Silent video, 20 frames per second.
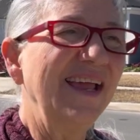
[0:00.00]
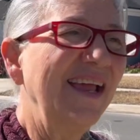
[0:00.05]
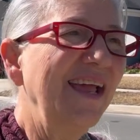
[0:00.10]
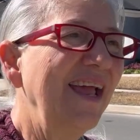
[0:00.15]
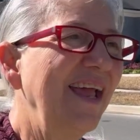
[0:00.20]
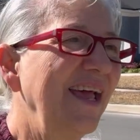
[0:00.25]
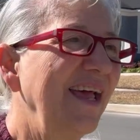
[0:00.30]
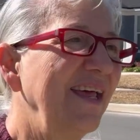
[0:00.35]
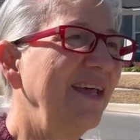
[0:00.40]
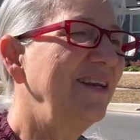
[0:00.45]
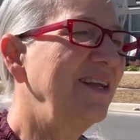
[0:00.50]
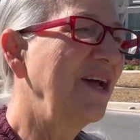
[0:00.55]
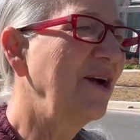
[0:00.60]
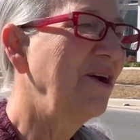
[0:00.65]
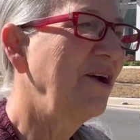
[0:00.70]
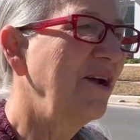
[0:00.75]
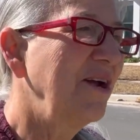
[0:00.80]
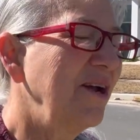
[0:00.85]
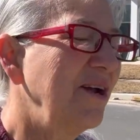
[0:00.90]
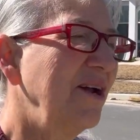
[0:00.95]
And
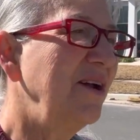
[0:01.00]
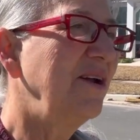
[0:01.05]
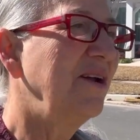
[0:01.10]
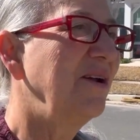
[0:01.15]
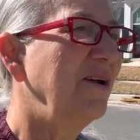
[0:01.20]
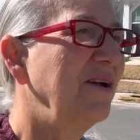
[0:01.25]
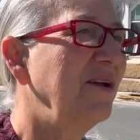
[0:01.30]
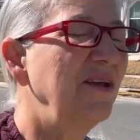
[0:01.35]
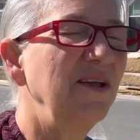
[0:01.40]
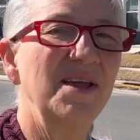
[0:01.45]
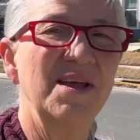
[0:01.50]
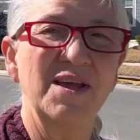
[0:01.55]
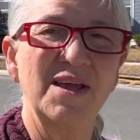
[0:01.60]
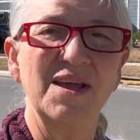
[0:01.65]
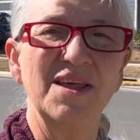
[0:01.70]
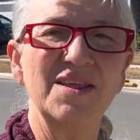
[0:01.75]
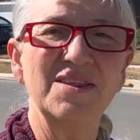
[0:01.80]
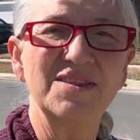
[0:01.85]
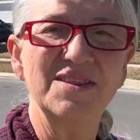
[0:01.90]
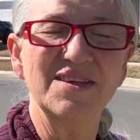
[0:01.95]

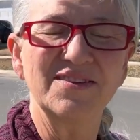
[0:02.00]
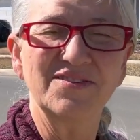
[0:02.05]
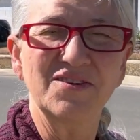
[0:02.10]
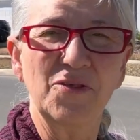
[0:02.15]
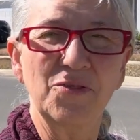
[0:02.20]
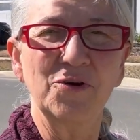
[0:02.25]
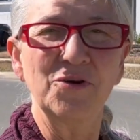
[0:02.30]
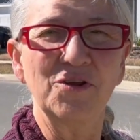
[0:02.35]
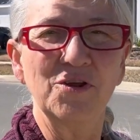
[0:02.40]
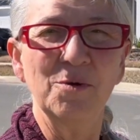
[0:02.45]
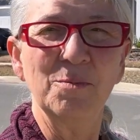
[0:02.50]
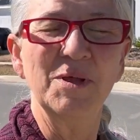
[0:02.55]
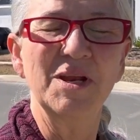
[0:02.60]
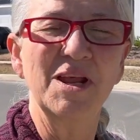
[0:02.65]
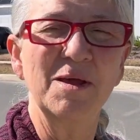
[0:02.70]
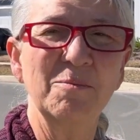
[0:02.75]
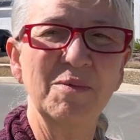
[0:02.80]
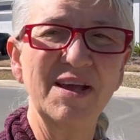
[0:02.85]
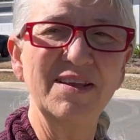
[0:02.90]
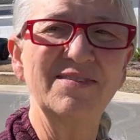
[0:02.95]
this other human
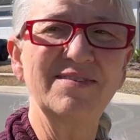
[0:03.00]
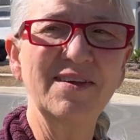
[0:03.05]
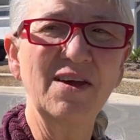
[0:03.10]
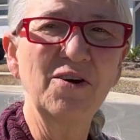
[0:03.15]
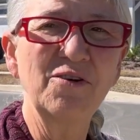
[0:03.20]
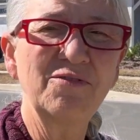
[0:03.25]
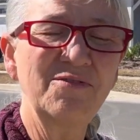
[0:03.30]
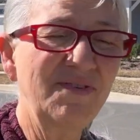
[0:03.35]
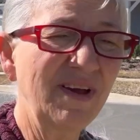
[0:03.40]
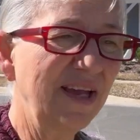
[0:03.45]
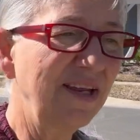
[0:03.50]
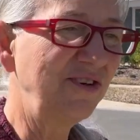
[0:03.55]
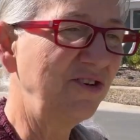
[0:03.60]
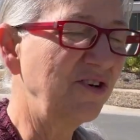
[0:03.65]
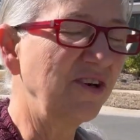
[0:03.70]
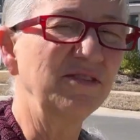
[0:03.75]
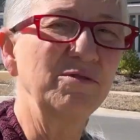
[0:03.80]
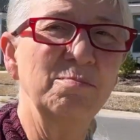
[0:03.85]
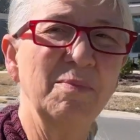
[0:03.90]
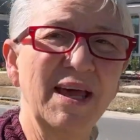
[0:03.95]
and myself had
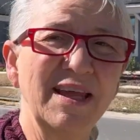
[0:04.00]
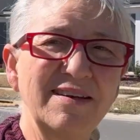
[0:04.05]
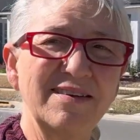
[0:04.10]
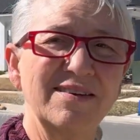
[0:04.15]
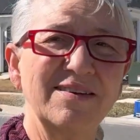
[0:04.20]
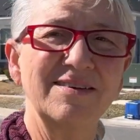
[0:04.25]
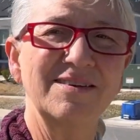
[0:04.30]
just met.